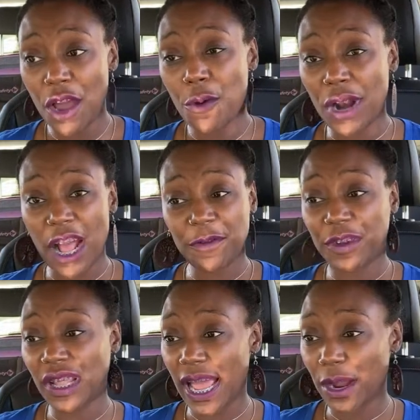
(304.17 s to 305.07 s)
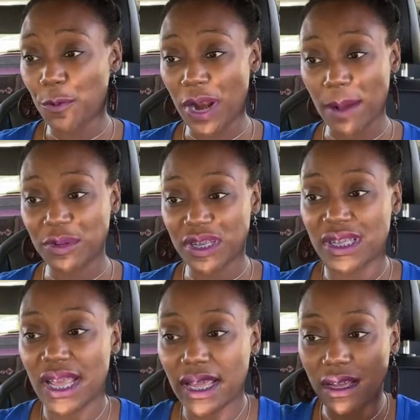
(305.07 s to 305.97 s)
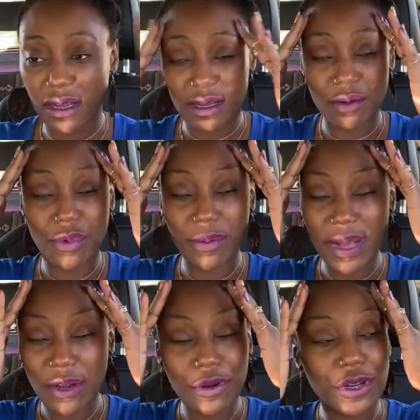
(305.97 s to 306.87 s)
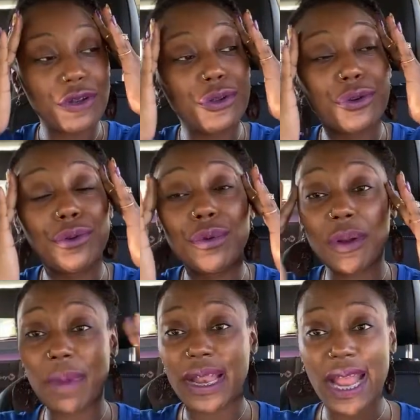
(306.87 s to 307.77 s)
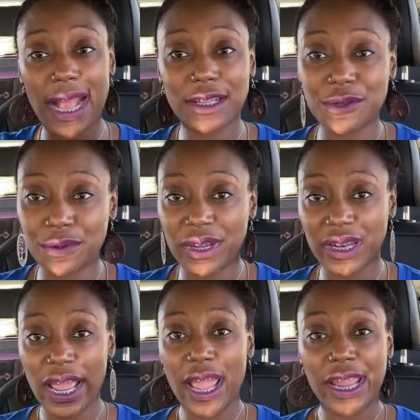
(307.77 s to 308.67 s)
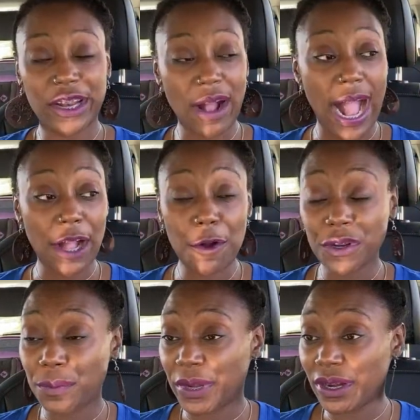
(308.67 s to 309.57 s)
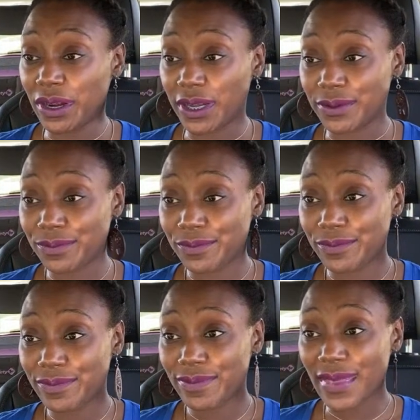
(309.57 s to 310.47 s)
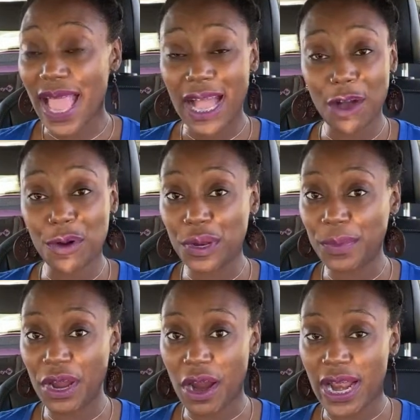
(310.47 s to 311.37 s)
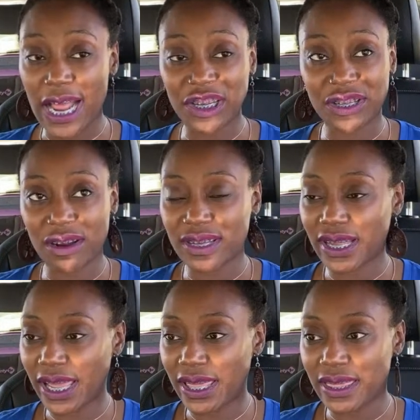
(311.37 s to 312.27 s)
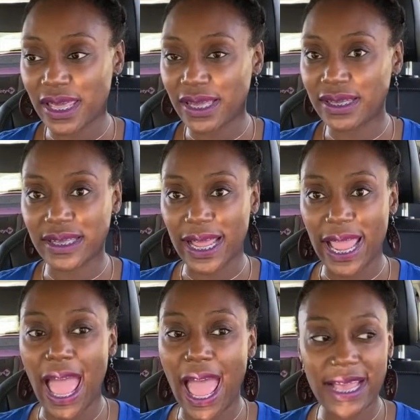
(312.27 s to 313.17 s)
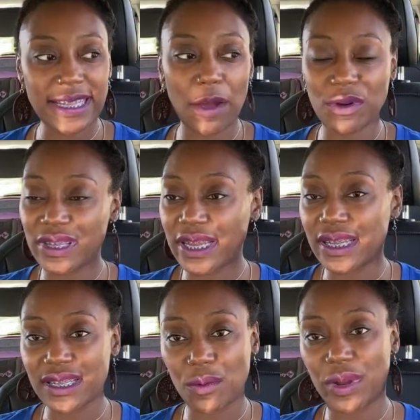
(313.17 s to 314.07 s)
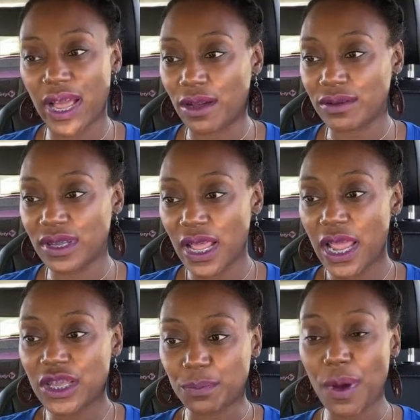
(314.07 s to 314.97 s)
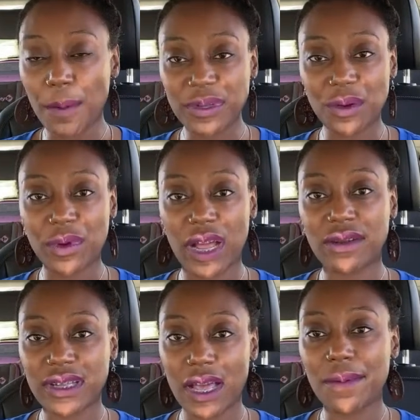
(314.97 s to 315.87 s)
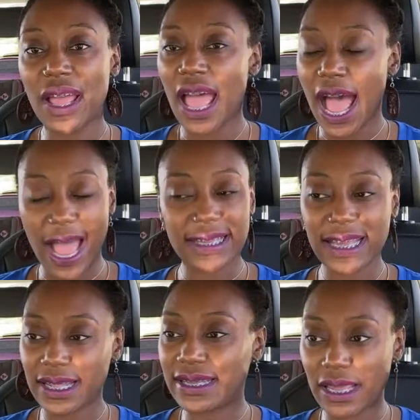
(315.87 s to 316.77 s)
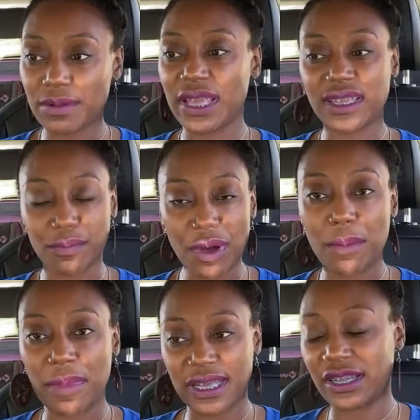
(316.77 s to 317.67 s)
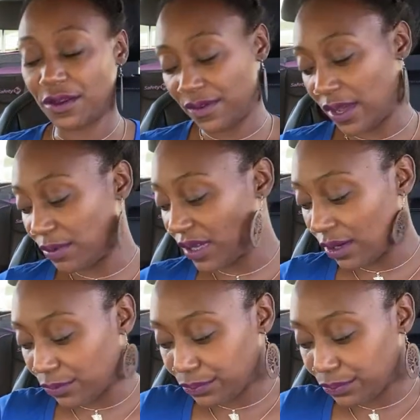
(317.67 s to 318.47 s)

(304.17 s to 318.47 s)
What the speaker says: when I feel like, when I'm just like, what am I going to do? What am I not doing? I go in the mirror. And I just start saying things like as I would say to someone else. To pump someone else up, I say the same things to pump myself up. So,